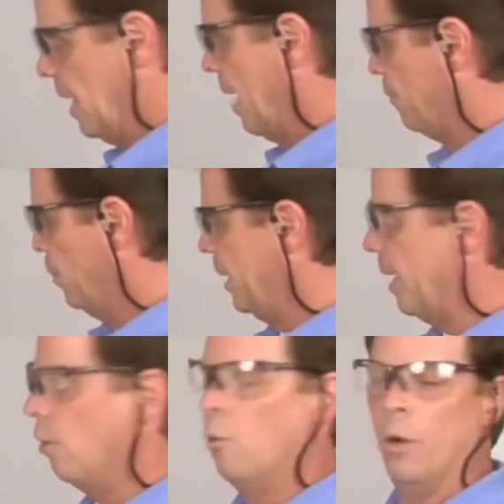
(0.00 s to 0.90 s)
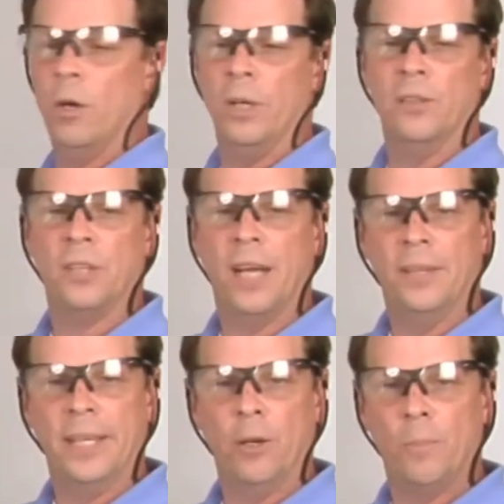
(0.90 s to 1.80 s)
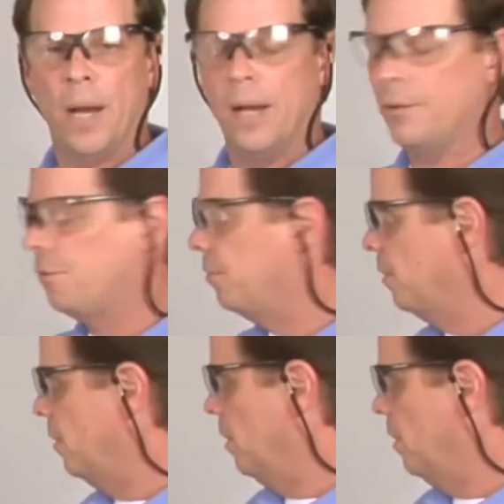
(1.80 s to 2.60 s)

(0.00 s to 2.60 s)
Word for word: After we got our oil inside the gearbox,